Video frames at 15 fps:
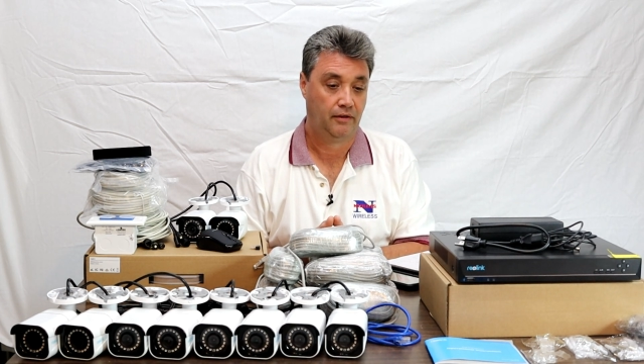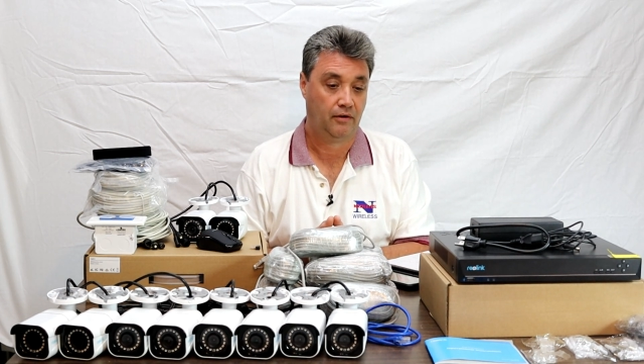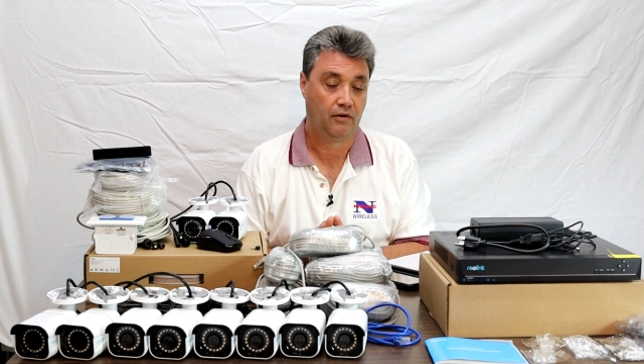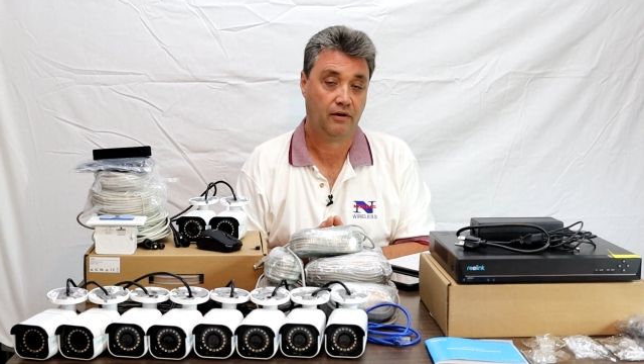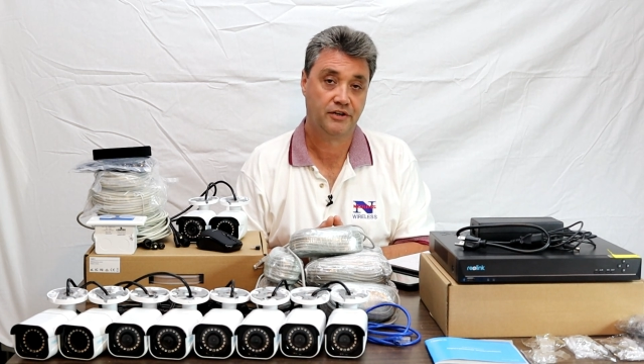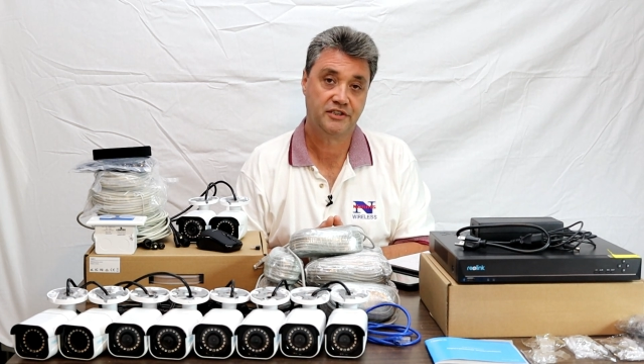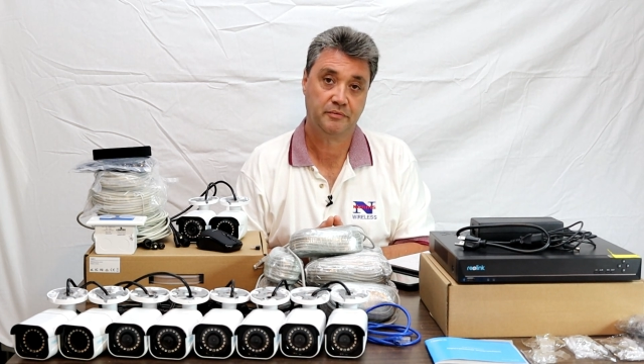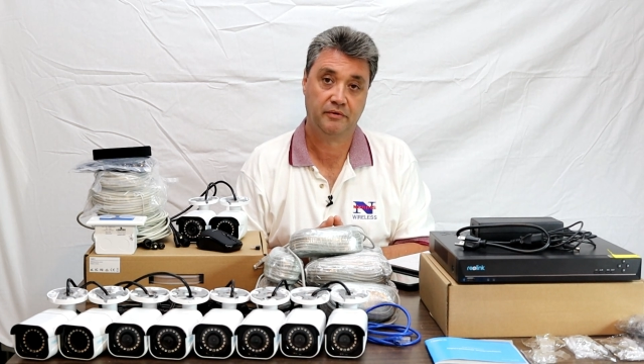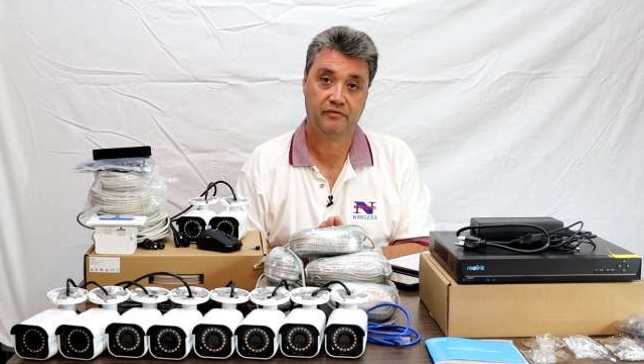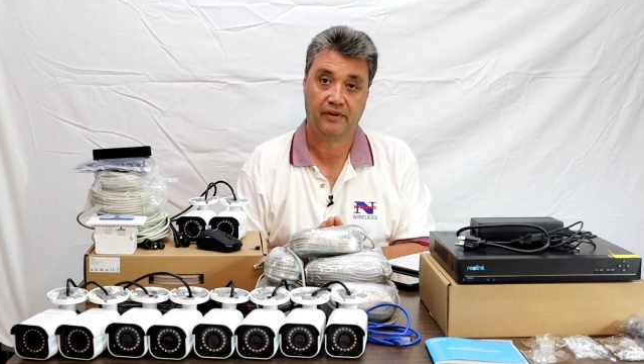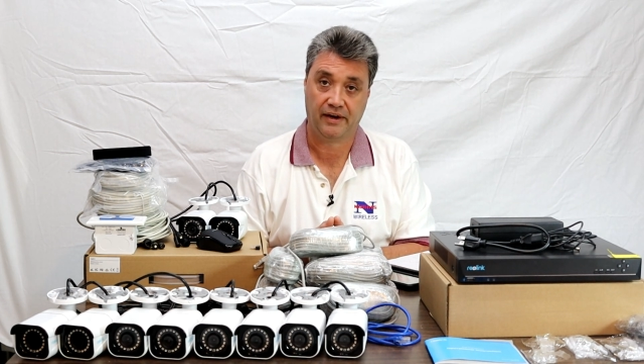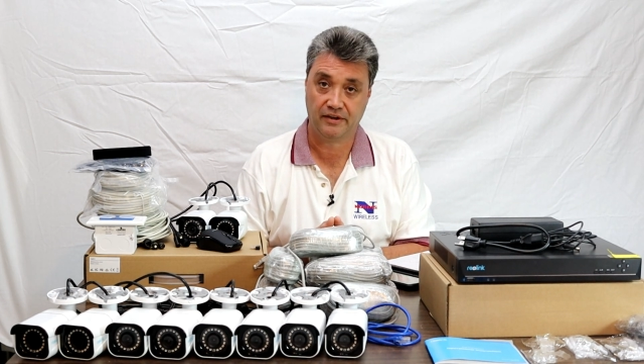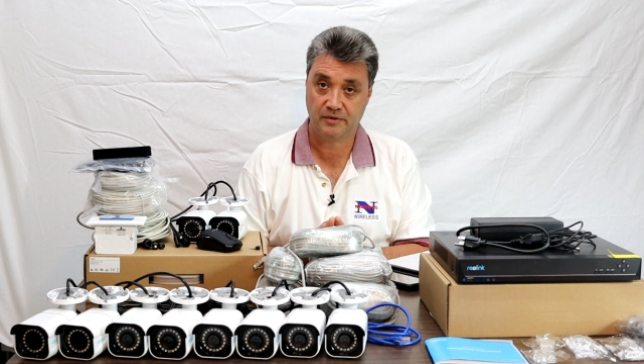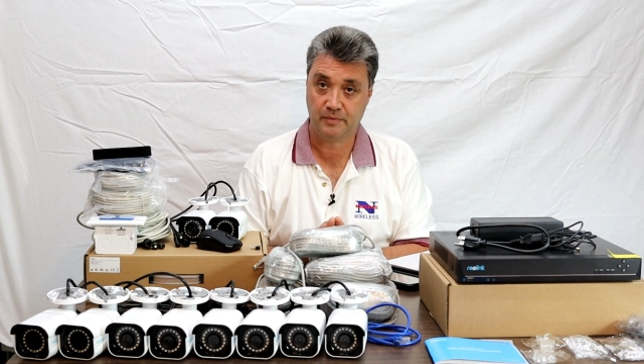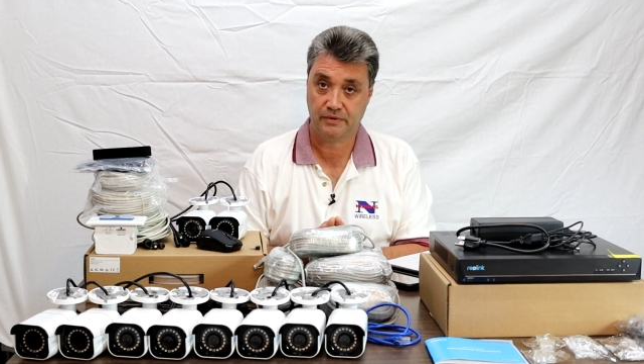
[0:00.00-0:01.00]
There are some
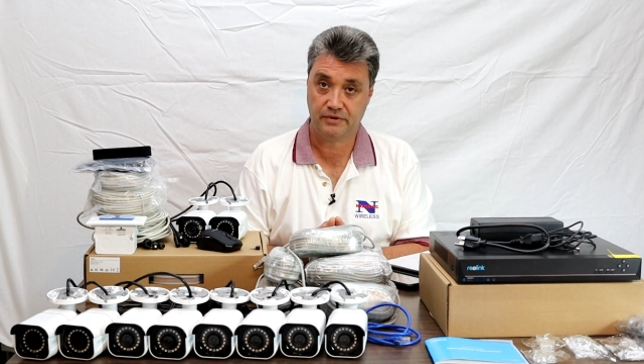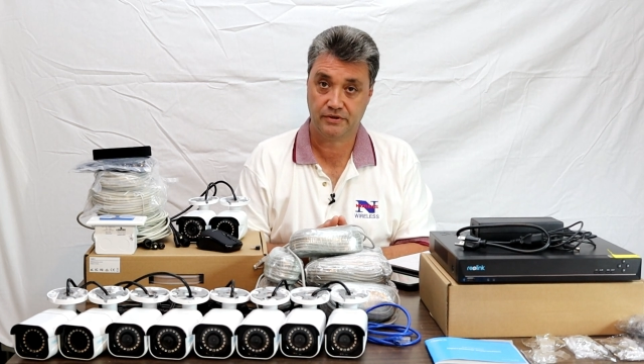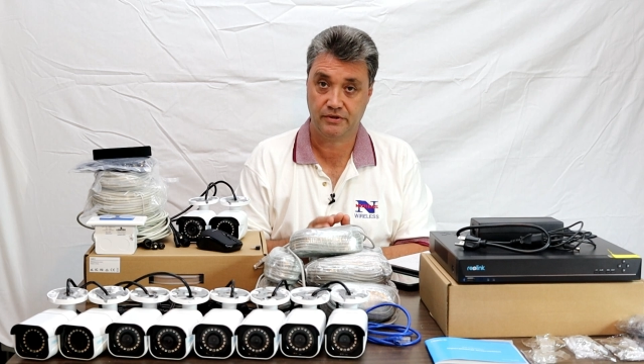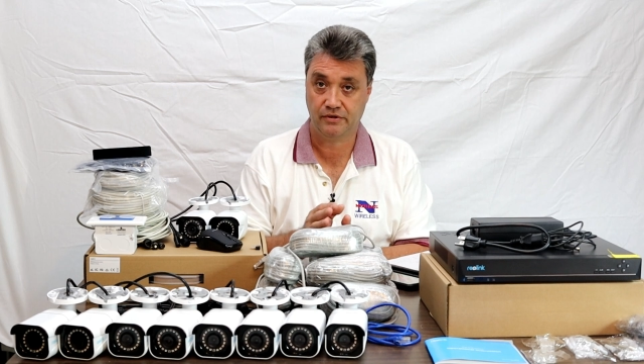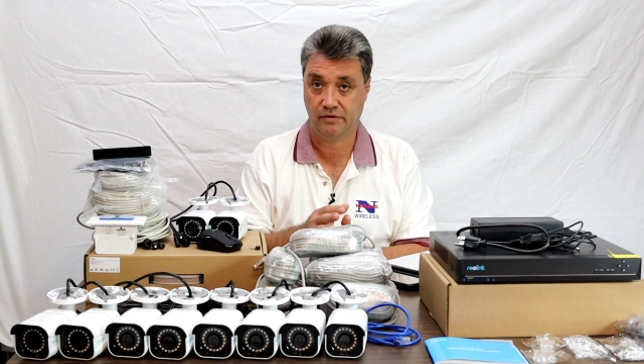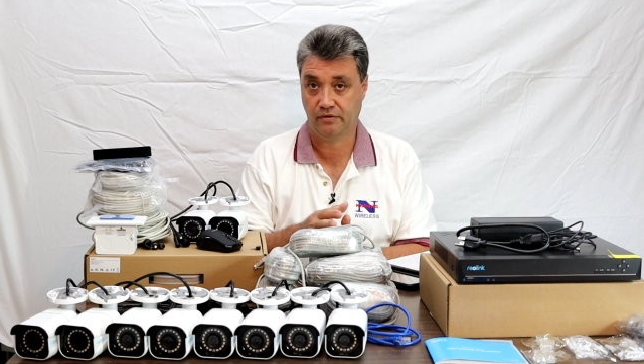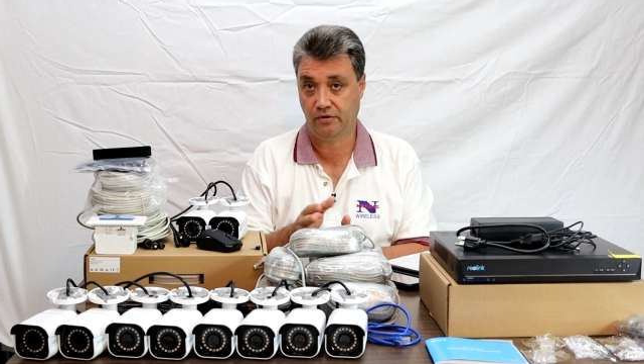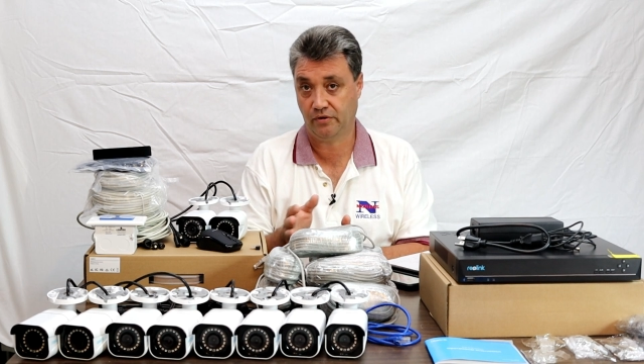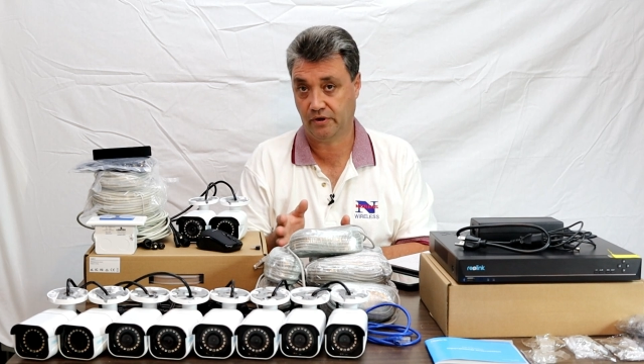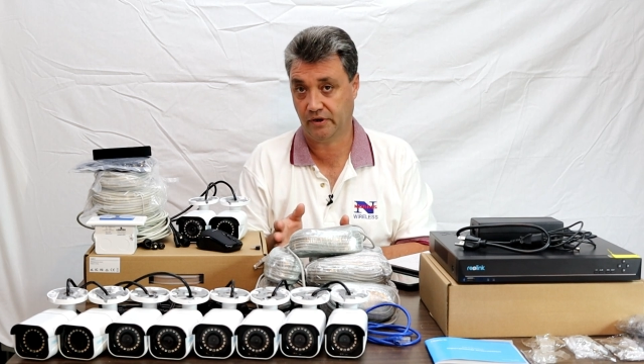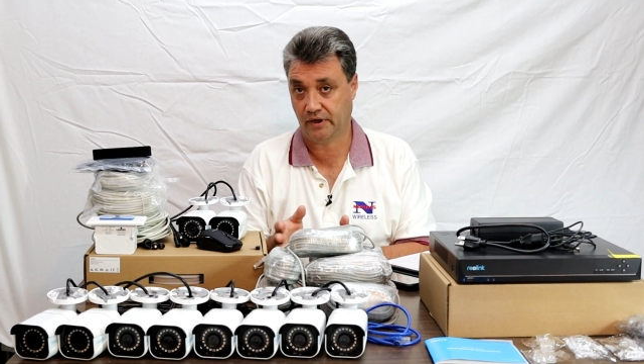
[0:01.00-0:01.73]
advancements you